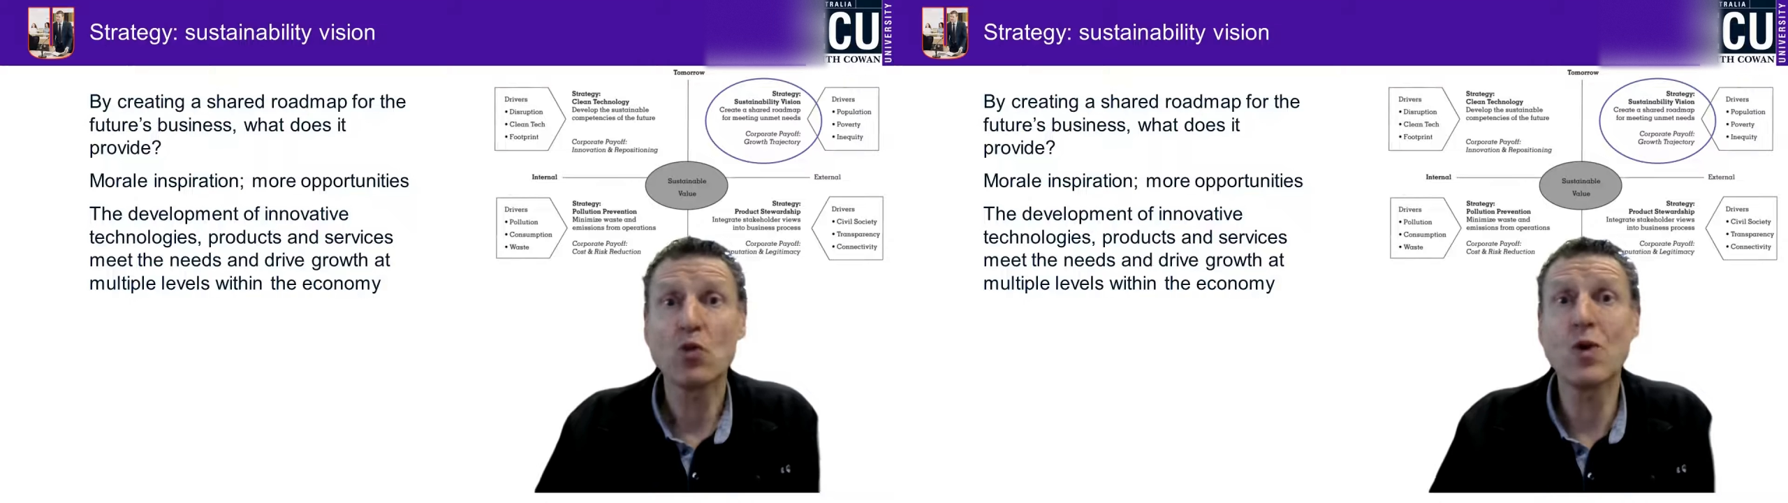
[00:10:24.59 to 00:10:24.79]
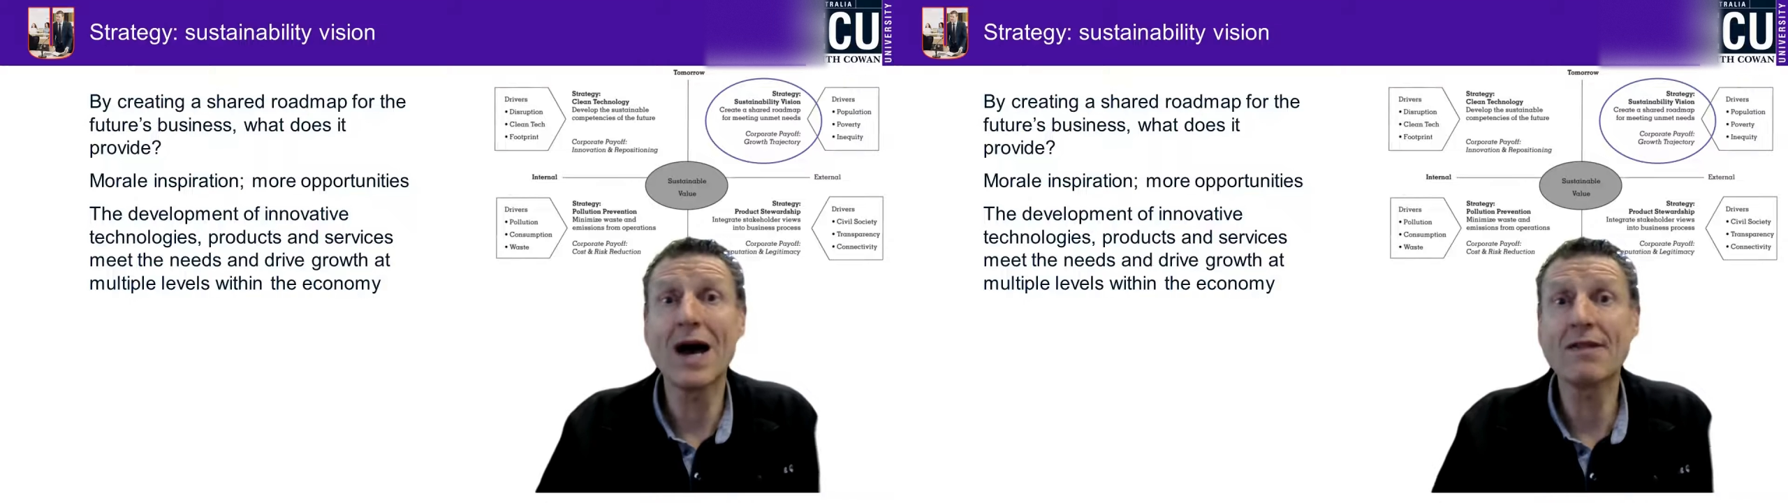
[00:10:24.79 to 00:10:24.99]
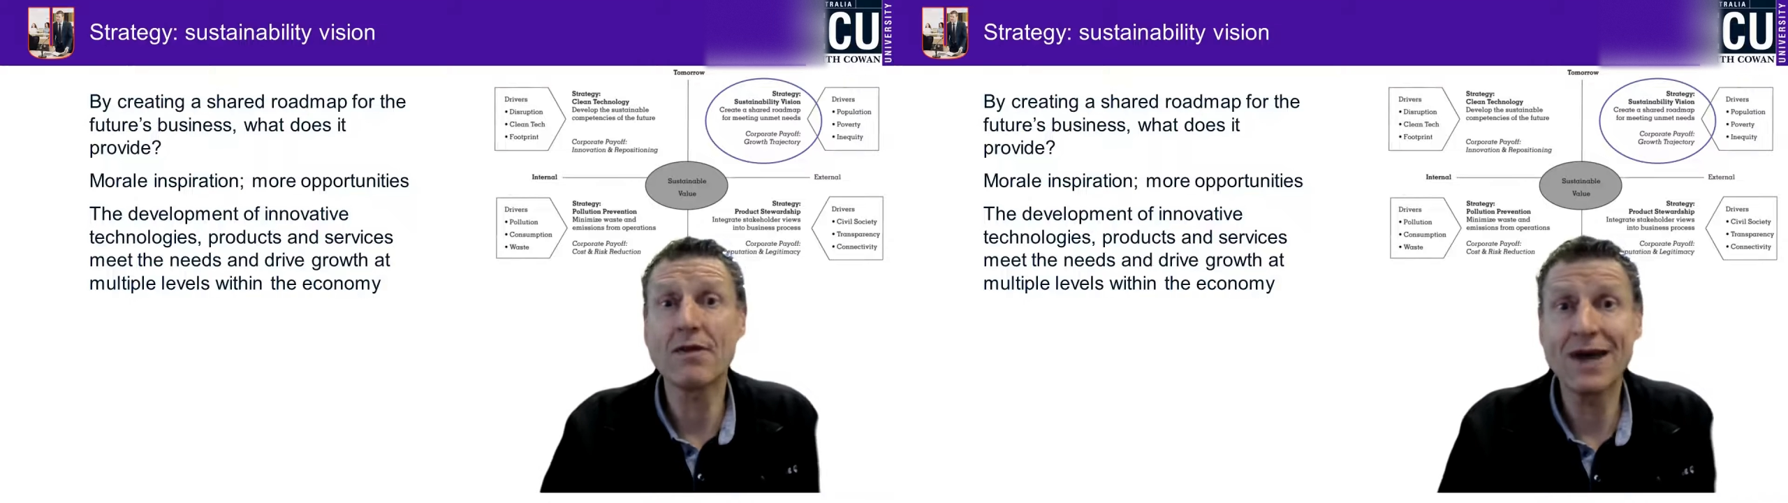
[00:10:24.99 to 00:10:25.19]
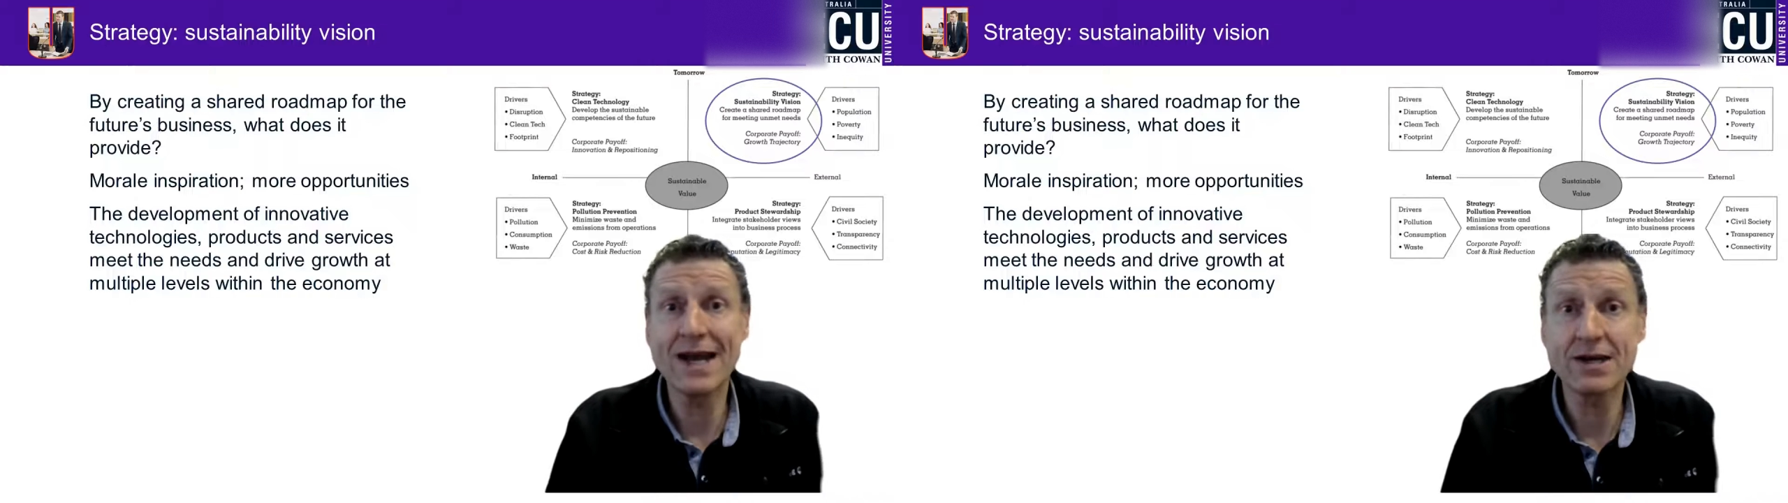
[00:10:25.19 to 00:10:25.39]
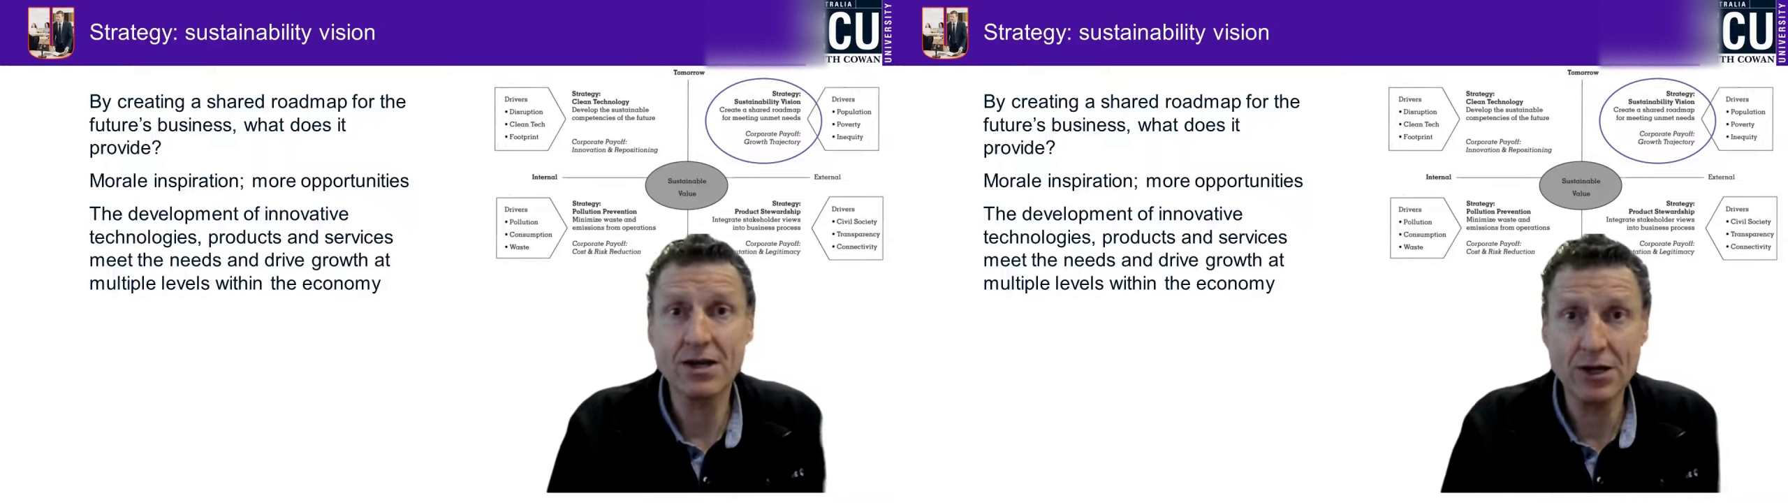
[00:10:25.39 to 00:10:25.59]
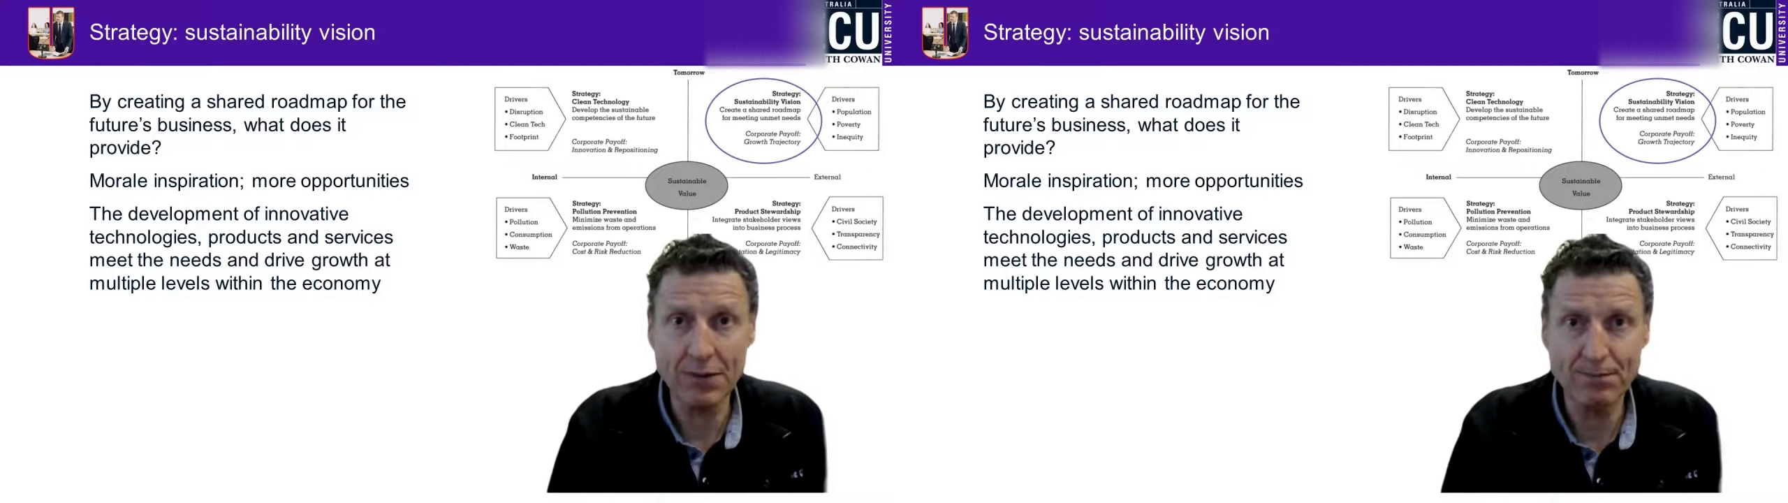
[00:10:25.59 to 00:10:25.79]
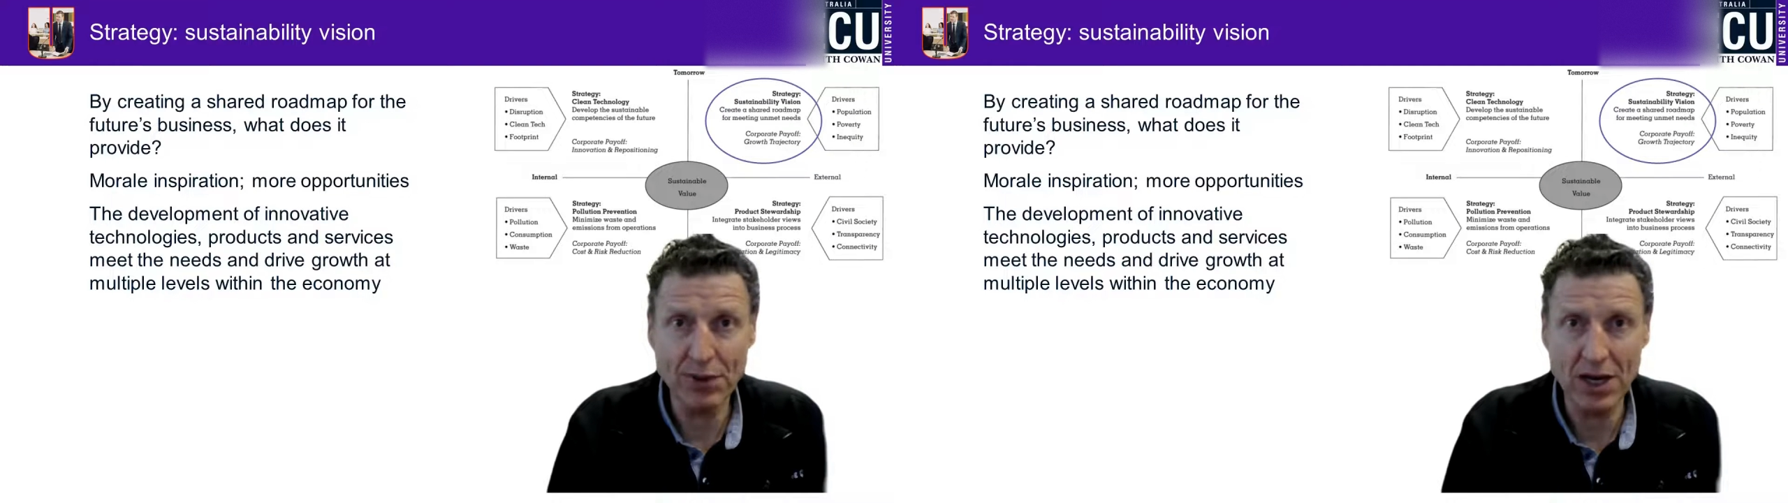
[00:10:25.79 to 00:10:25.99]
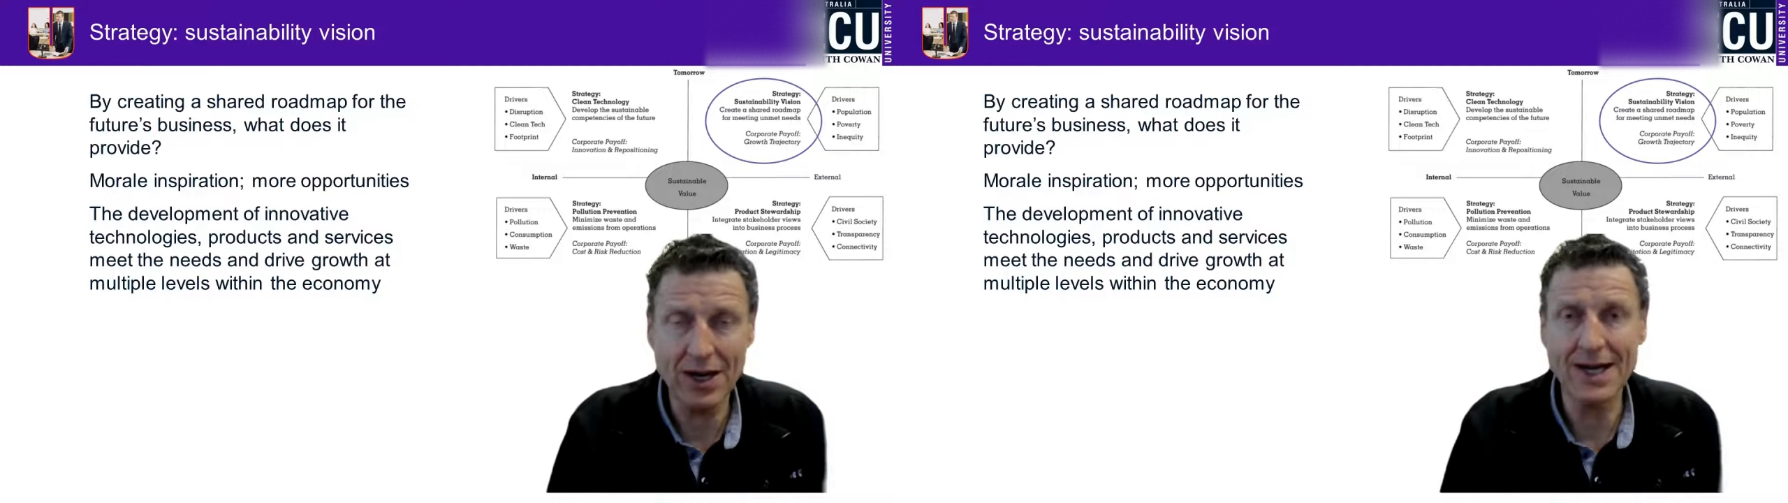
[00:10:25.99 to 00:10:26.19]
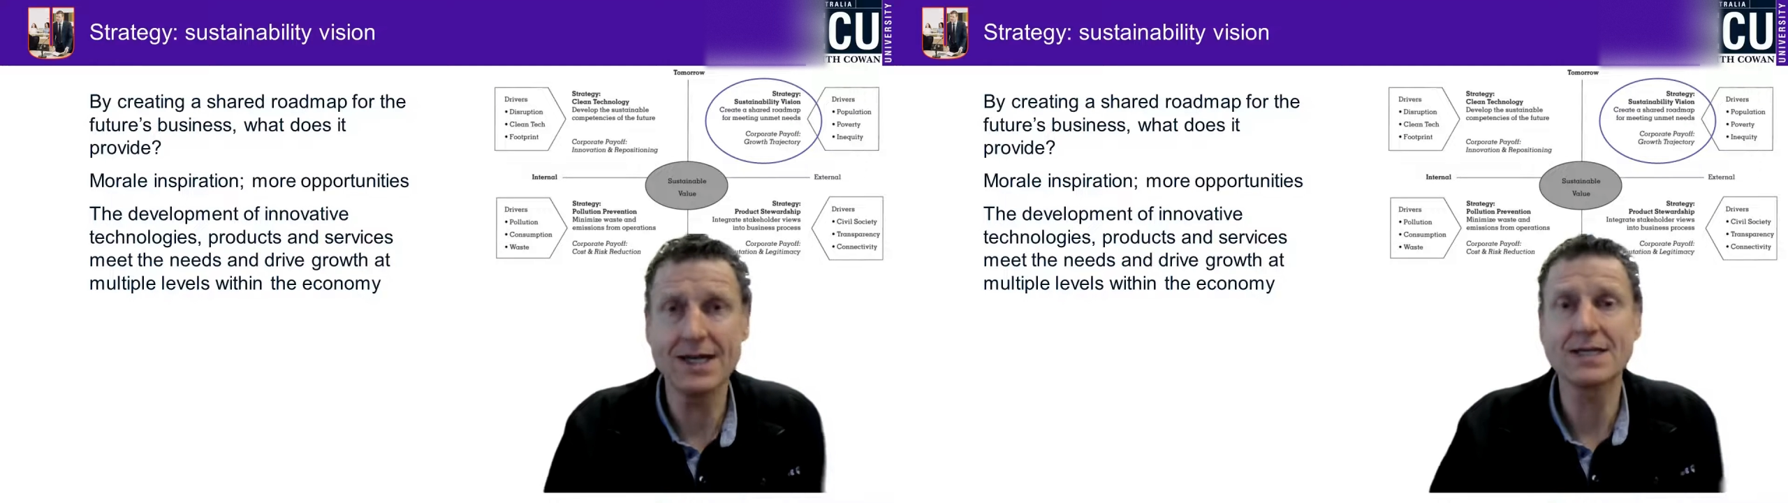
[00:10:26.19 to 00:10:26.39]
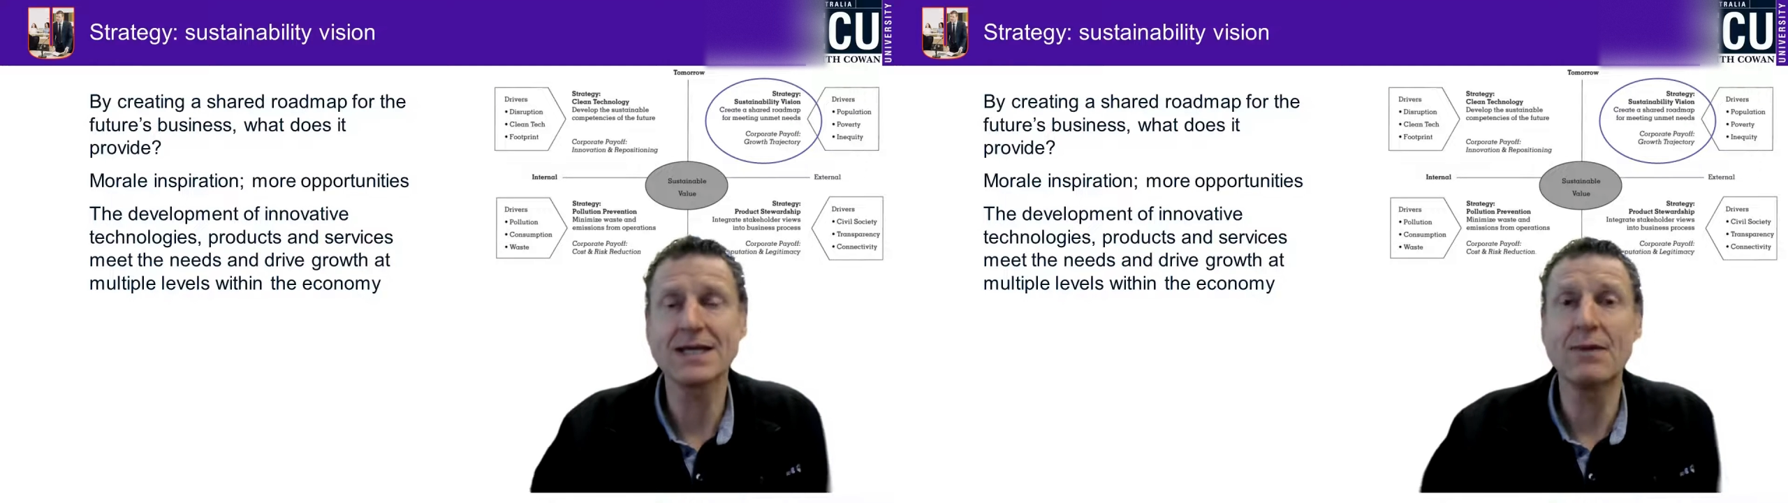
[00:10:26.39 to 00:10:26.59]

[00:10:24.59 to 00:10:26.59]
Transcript: rather than compliance.